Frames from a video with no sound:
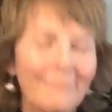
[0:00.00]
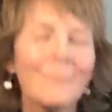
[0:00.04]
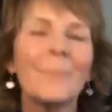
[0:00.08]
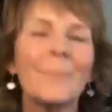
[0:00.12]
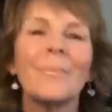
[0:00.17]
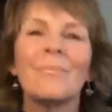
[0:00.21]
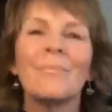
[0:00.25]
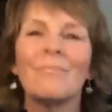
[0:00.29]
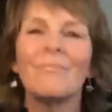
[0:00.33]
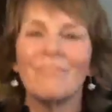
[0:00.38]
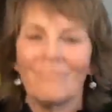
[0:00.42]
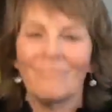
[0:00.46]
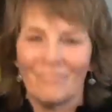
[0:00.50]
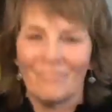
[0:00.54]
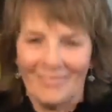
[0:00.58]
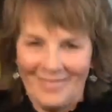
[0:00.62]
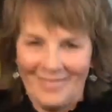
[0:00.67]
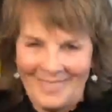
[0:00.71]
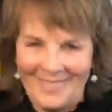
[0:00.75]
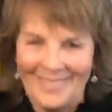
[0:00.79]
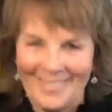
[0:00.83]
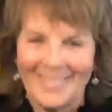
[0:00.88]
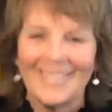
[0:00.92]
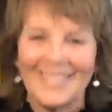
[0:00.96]

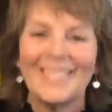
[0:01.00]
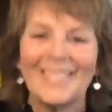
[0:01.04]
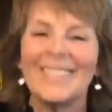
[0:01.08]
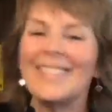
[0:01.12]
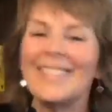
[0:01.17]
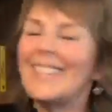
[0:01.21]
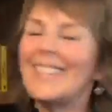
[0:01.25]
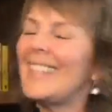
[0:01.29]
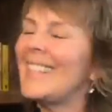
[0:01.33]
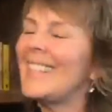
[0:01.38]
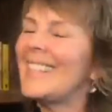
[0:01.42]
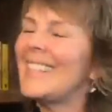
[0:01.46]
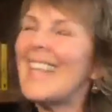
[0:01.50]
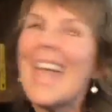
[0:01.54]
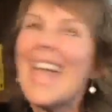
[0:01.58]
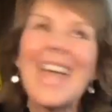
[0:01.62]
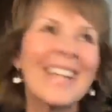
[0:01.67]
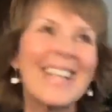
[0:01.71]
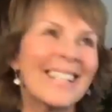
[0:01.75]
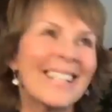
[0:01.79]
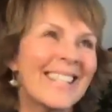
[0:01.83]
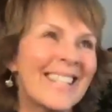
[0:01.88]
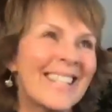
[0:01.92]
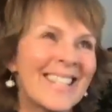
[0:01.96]

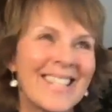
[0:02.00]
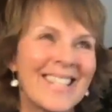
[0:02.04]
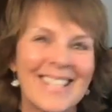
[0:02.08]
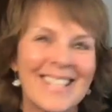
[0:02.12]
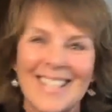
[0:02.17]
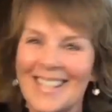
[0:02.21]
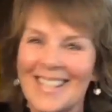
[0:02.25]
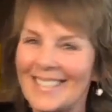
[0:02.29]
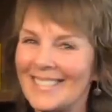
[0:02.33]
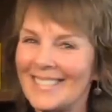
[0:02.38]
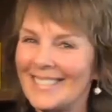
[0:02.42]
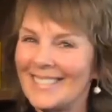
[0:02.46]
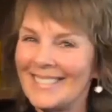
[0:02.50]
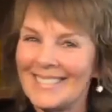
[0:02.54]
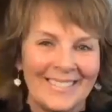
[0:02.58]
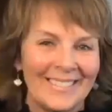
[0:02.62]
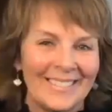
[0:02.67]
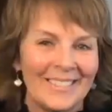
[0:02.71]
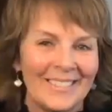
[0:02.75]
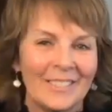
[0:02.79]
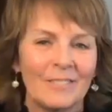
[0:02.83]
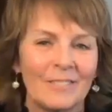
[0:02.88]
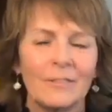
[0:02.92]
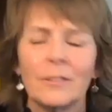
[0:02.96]

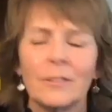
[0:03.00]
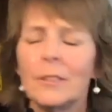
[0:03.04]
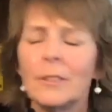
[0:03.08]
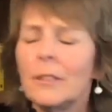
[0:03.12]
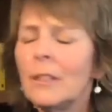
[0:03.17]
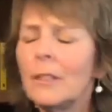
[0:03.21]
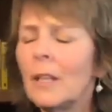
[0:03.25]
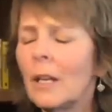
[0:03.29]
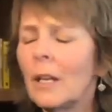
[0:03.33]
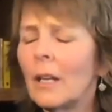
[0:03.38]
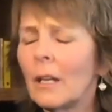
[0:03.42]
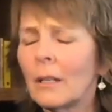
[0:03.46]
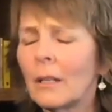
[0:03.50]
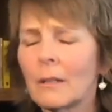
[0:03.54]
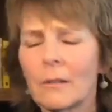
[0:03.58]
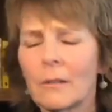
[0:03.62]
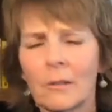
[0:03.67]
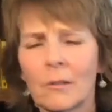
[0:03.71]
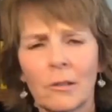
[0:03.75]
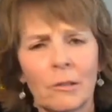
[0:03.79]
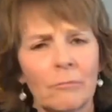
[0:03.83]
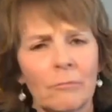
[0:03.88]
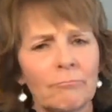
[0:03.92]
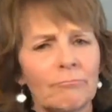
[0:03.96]

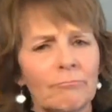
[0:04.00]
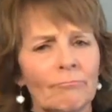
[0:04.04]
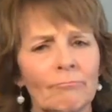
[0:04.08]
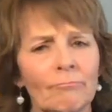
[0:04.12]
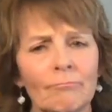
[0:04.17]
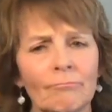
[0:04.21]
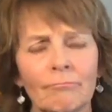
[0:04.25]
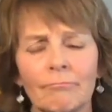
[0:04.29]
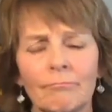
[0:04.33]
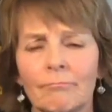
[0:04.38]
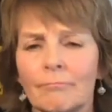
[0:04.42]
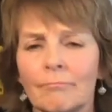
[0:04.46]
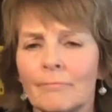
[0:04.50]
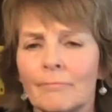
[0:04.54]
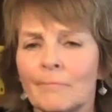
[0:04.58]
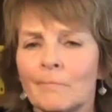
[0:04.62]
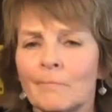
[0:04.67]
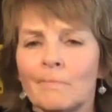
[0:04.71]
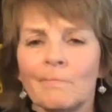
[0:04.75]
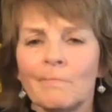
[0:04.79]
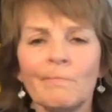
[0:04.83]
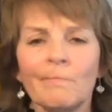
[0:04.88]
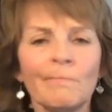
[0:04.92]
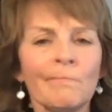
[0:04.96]

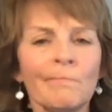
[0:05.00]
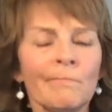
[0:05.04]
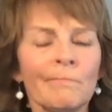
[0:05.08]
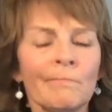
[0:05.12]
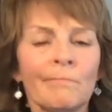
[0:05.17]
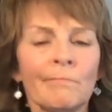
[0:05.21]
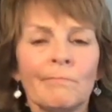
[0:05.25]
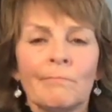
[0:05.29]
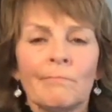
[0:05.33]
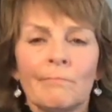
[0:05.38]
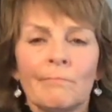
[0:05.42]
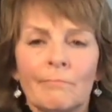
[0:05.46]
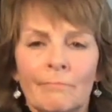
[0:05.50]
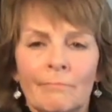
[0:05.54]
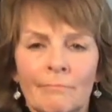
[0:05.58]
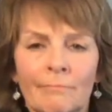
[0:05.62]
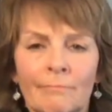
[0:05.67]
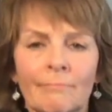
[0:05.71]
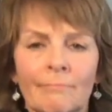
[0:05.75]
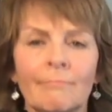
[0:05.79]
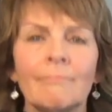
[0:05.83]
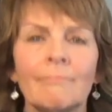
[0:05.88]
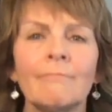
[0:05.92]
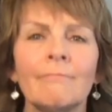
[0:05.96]

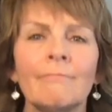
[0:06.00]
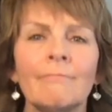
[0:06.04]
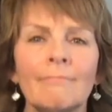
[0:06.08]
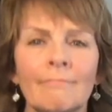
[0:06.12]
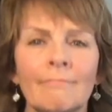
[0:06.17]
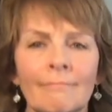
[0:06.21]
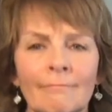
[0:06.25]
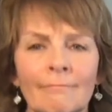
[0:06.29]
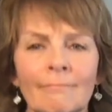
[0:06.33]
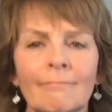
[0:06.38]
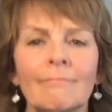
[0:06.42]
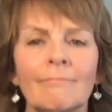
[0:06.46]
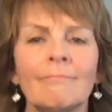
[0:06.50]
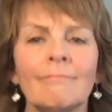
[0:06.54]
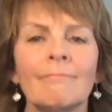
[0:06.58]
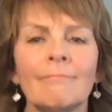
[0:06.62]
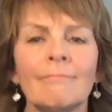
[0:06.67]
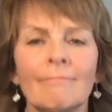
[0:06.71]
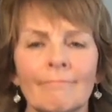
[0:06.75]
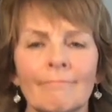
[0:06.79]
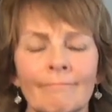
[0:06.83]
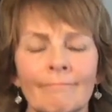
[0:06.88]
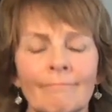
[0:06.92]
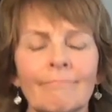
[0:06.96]

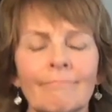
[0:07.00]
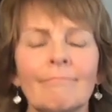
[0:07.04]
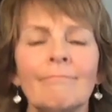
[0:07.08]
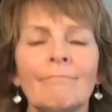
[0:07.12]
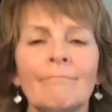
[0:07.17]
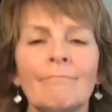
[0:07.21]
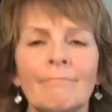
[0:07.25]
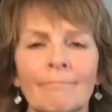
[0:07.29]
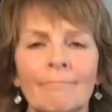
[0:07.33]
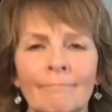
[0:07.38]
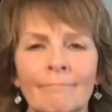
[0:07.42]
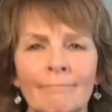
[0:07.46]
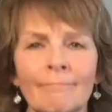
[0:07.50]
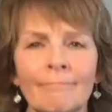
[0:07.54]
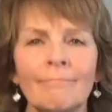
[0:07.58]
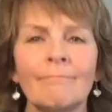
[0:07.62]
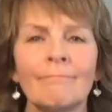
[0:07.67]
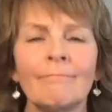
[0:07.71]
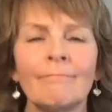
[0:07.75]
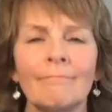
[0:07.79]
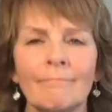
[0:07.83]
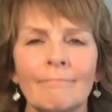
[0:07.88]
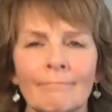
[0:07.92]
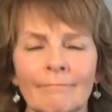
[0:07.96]
[no speech]